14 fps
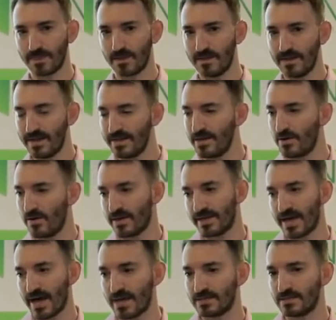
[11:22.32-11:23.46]
NEO and
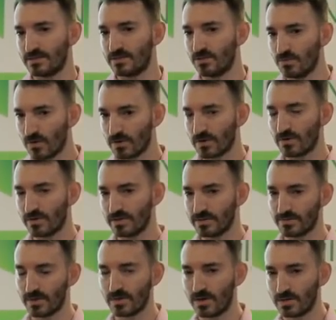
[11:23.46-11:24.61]
gas to work on a
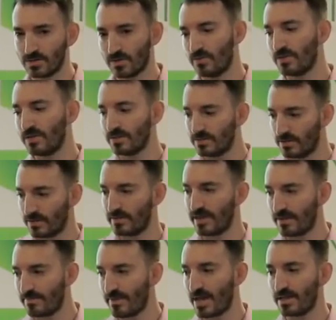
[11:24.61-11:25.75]
smart contract. We need
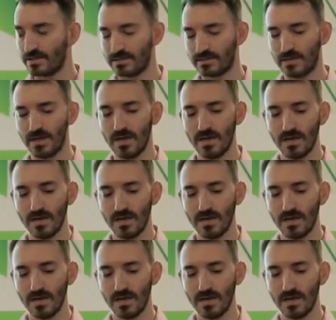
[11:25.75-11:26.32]
that balance.